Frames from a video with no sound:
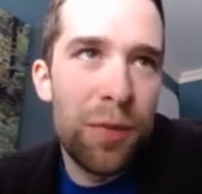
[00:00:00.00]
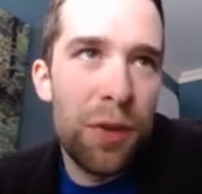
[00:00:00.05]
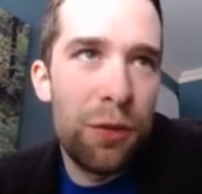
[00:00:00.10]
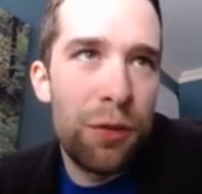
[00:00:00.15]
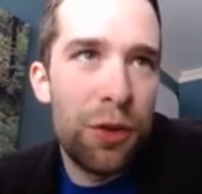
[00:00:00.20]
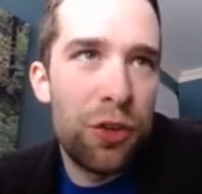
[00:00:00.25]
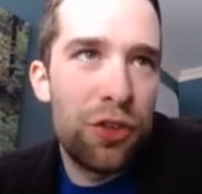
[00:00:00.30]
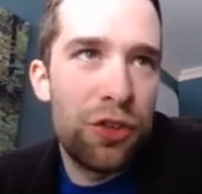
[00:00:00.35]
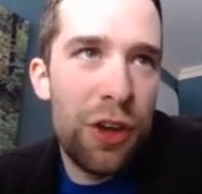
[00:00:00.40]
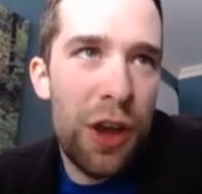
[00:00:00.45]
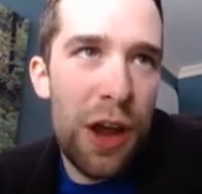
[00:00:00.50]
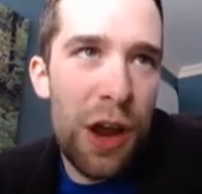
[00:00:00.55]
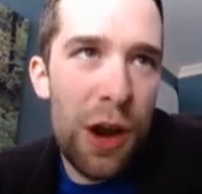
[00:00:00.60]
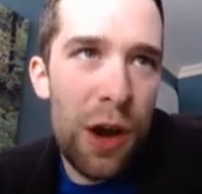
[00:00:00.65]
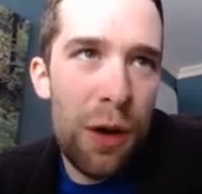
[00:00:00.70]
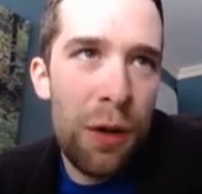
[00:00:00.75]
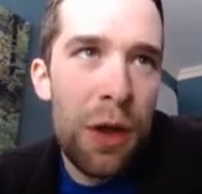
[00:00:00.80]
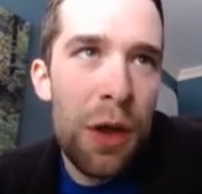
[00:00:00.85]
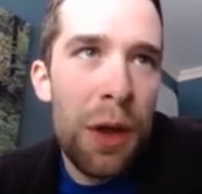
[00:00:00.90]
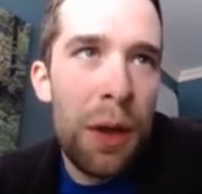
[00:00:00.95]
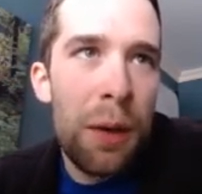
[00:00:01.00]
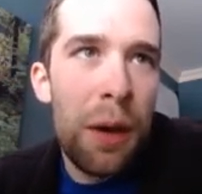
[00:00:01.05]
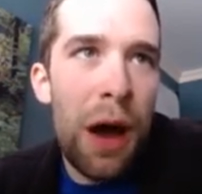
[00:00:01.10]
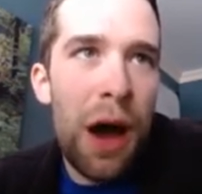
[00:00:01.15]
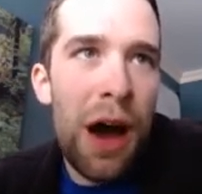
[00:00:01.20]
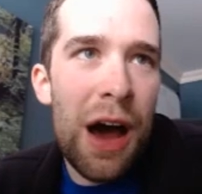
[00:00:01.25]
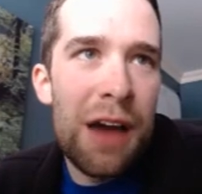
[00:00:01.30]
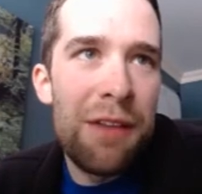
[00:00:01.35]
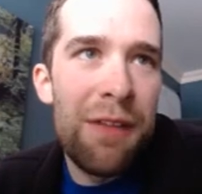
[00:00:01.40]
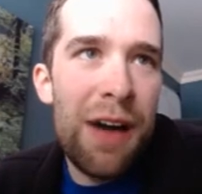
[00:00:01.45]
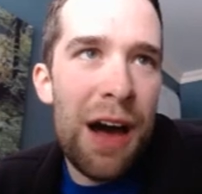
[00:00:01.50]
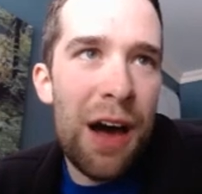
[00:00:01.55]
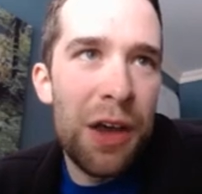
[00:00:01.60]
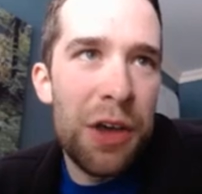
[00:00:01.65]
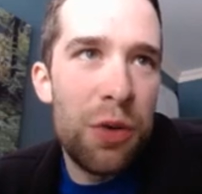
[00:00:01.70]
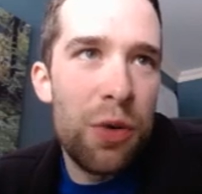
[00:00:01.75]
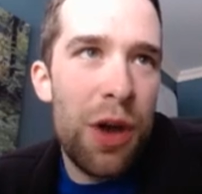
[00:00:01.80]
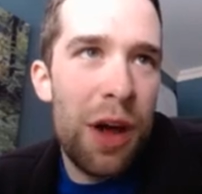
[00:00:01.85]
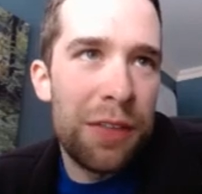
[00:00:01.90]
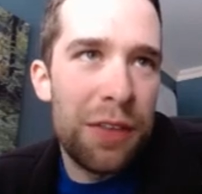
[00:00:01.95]
For share, high value
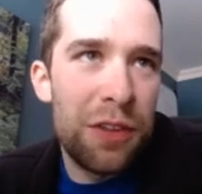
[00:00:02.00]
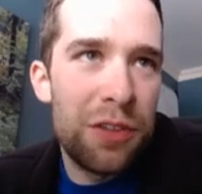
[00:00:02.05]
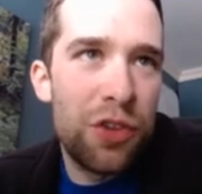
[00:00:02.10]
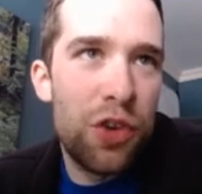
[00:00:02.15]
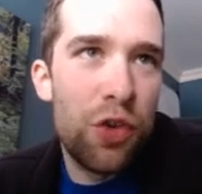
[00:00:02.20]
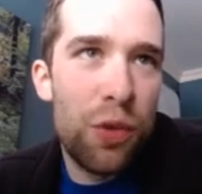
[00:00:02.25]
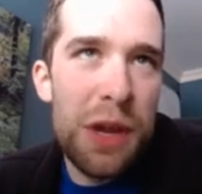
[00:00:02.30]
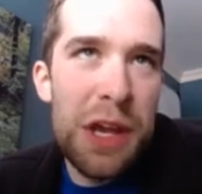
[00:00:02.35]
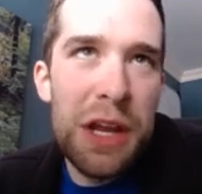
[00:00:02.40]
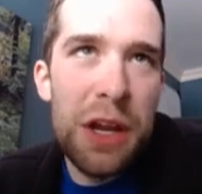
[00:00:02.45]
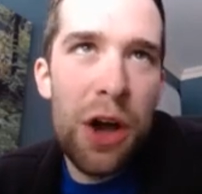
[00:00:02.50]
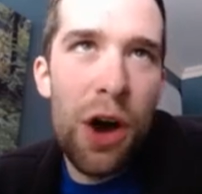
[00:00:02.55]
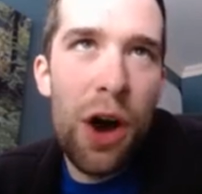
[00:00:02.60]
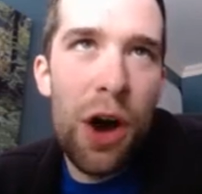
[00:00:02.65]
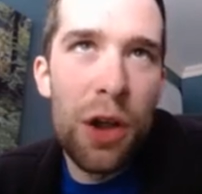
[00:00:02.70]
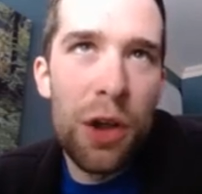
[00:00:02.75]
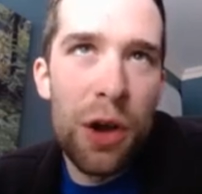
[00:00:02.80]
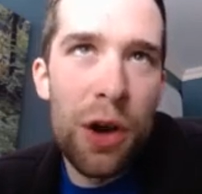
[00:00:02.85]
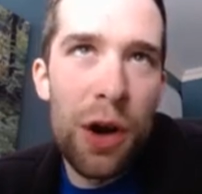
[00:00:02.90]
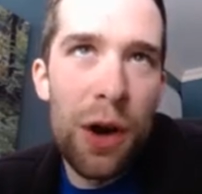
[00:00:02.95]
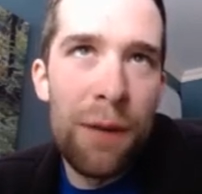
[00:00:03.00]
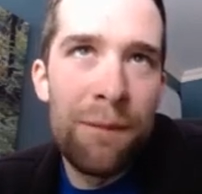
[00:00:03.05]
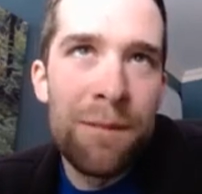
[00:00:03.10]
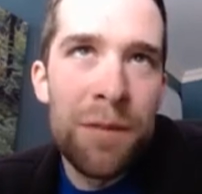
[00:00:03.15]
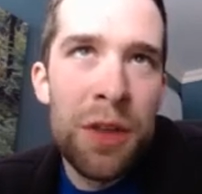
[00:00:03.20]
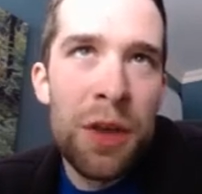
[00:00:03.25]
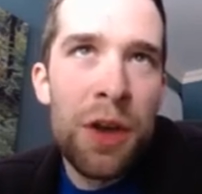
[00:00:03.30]
got this green color.